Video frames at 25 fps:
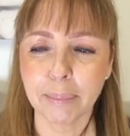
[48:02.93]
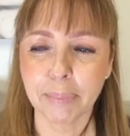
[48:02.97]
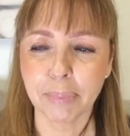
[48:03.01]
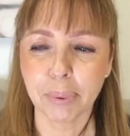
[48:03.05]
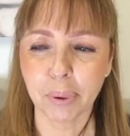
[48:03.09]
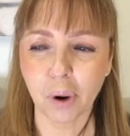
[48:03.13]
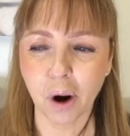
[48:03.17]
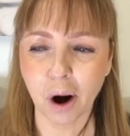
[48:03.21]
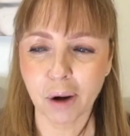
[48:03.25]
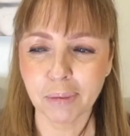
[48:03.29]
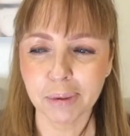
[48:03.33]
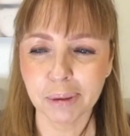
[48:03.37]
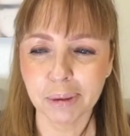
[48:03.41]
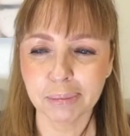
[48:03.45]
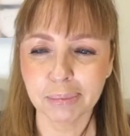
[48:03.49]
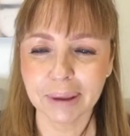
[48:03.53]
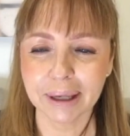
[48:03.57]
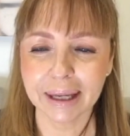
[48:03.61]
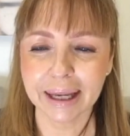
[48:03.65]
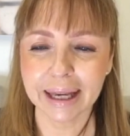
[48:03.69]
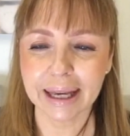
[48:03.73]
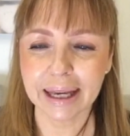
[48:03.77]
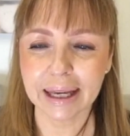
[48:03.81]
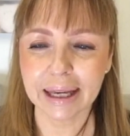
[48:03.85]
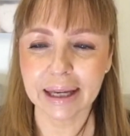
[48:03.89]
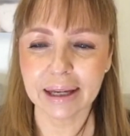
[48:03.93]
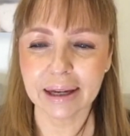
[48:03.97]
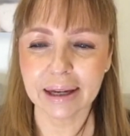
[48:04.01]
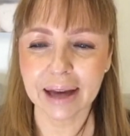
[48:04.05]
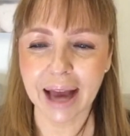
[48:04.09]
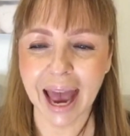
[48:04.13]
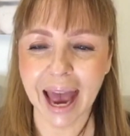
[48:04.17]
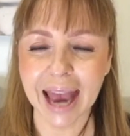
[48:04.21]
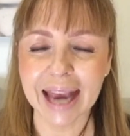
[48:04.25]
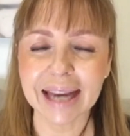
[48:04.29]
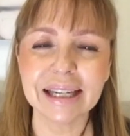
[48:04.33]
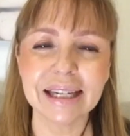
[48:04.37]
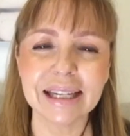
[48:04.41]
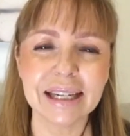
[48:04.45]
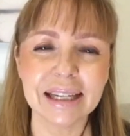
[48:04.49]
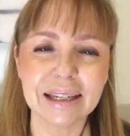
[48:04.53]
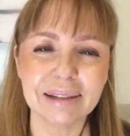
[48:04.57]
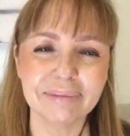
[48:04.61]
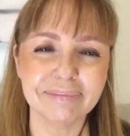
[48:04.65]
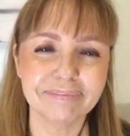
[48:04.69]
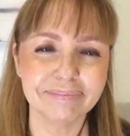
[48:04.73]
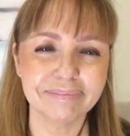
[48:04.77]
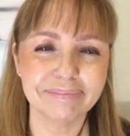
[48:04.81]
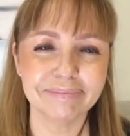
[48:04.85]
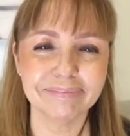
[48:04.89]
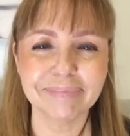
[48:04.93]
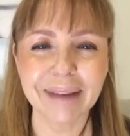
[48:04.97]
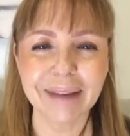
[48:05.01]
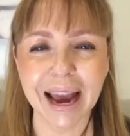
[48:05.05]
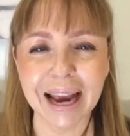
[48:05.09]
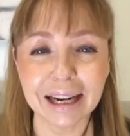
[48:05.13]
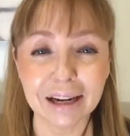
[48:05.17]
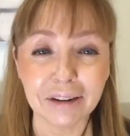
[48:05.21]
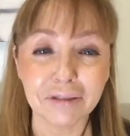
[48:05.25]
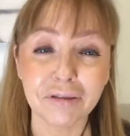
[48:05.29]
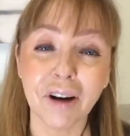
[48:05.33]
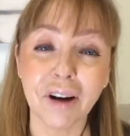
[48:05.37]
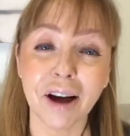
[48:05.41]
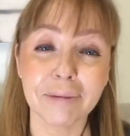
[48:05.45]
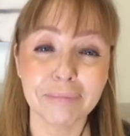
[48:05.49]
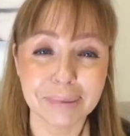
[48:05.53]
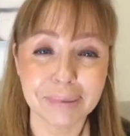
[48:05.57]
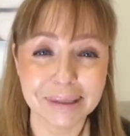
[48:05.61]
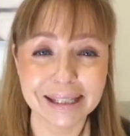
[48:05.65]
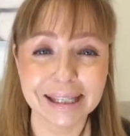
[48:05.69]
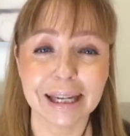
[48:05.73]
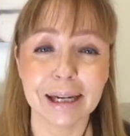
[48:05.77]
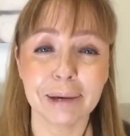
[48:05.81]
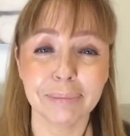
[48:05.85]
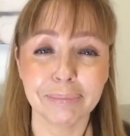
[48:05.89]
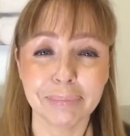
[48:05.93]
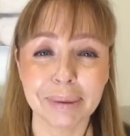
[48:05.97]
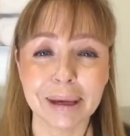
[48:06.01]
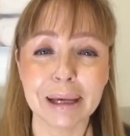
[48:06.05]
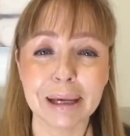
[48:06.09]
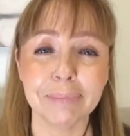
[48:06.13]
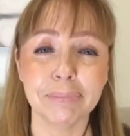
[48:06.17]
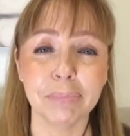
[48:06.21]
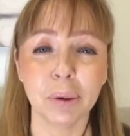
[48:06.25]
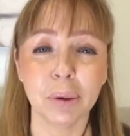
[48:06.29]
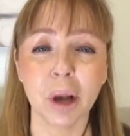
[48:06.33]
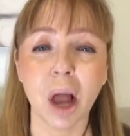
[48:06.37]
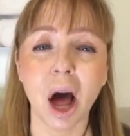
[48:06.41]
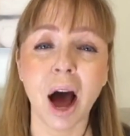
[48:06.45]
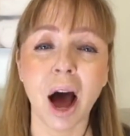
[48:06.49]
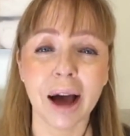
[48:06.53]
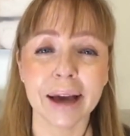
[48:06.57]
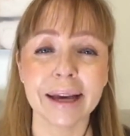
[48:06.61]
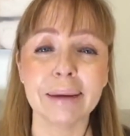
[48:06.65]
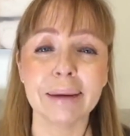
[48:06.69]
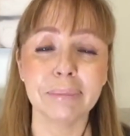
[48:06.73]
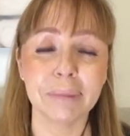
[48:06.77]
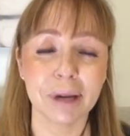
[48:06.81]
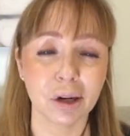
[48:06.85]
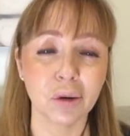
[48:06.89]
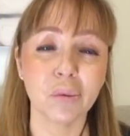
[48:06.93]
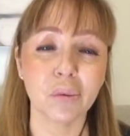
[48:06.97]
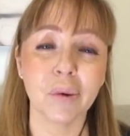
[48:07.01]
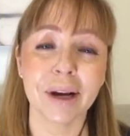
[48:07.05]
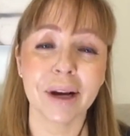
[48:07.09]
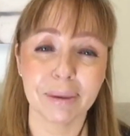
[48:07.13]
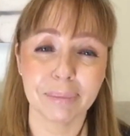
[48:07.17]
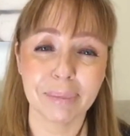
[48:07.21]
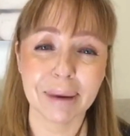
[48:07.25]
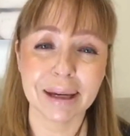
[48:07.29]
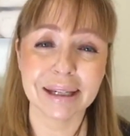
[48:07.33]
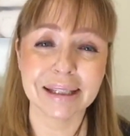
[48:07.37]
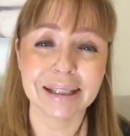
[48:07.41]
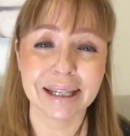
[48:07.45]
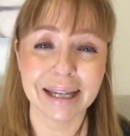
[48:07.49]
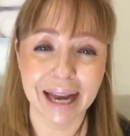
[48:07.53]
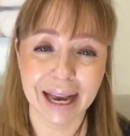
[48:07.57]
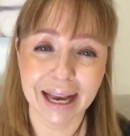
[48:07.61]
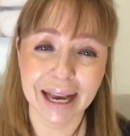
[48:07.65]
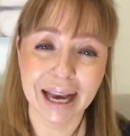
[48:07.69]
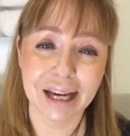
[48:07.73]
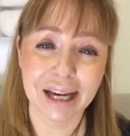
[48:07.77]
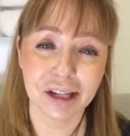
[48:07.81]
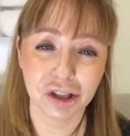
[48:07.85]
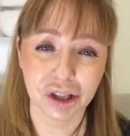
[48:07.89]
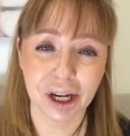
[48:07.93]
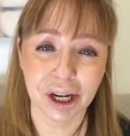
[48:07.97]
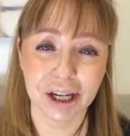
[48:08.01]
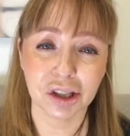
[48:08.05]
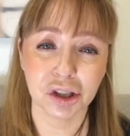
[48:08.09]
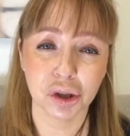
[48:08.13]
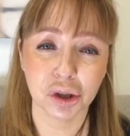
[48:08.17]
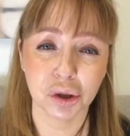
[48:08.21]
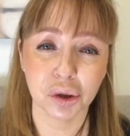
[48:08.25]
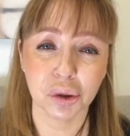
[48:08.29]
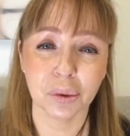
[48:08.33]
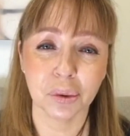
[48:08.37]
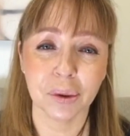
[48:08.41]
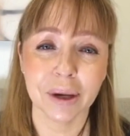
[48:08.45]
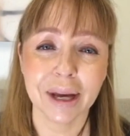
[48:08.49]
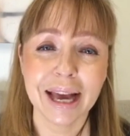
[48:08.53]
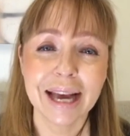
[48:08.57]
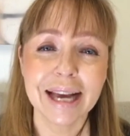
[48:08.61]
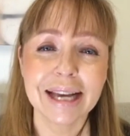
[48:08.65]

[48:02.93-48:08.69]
probably 85% of people I am going to recommend an AHA to.